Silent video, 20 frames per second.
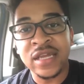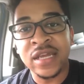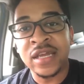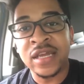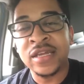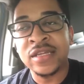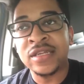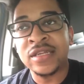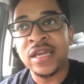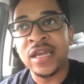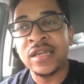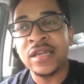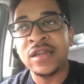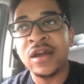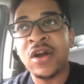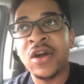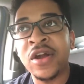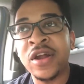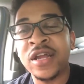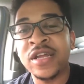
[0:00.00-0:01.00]
And
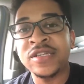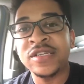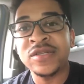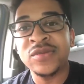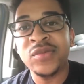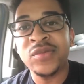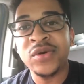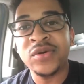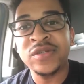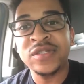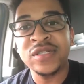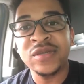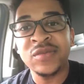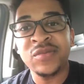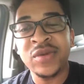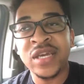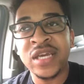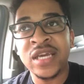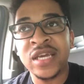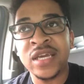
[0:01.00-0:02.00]
art is supposed to
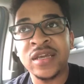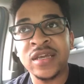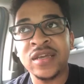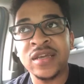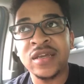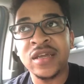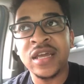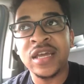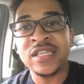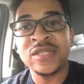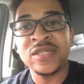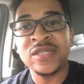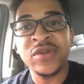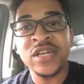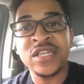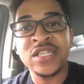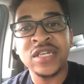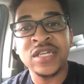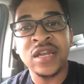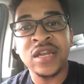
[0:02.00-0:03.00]
be
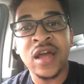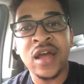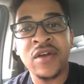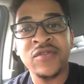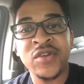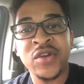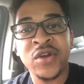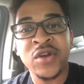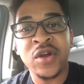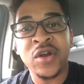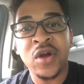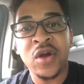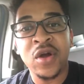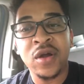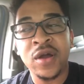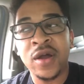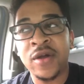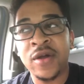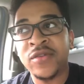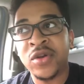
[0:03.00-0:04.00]
expression of your
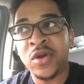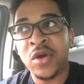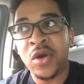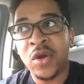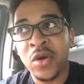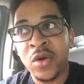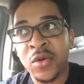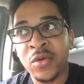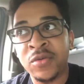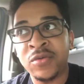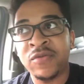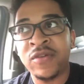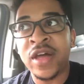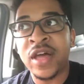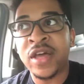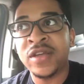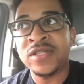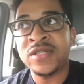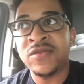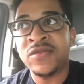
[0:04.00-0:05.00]
own
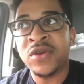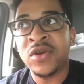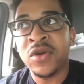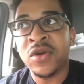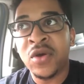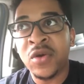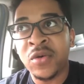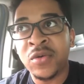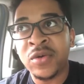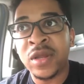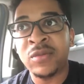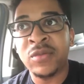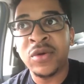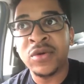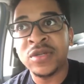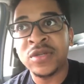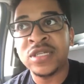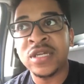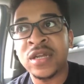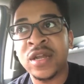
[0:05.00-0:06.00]
values, of your own
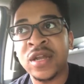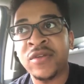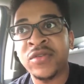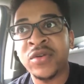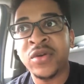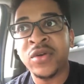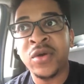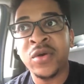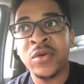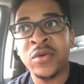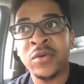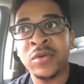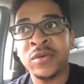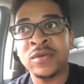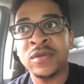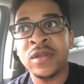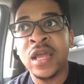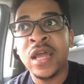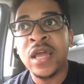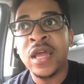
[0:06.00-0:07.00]
emotion, of your
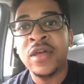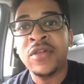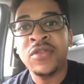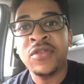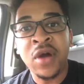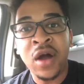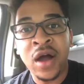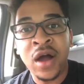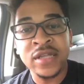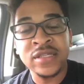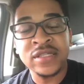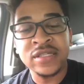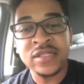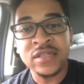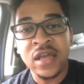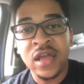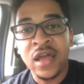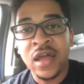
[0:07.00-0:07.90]
own thoughts.